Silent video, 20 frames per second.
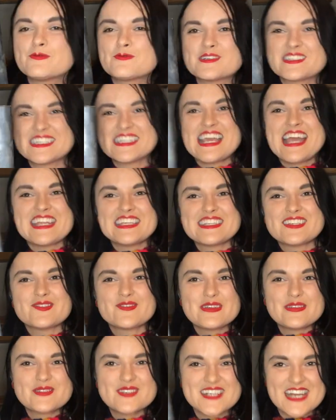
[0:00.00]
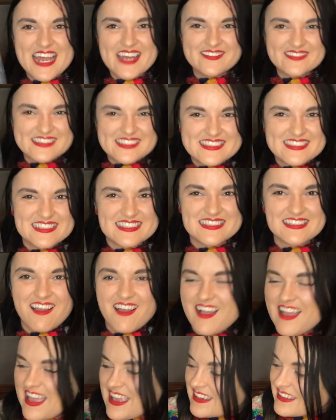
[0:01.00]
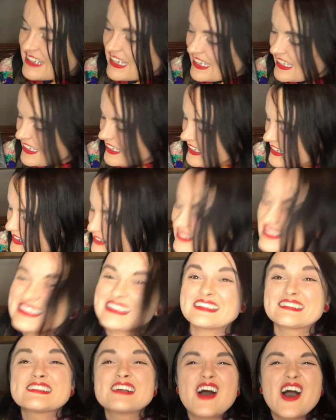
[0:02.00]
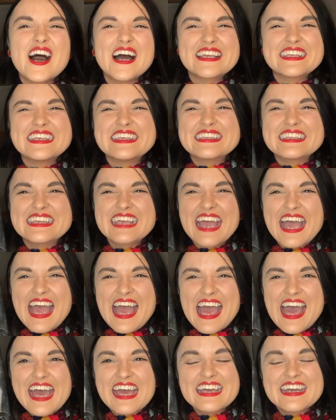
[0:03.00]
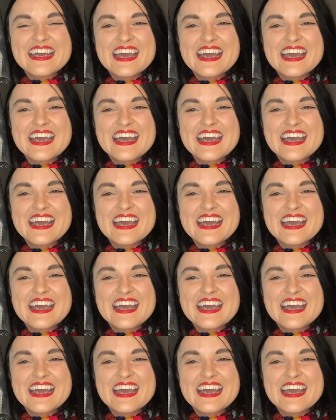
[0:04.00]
pretended we were outside with a talking cat.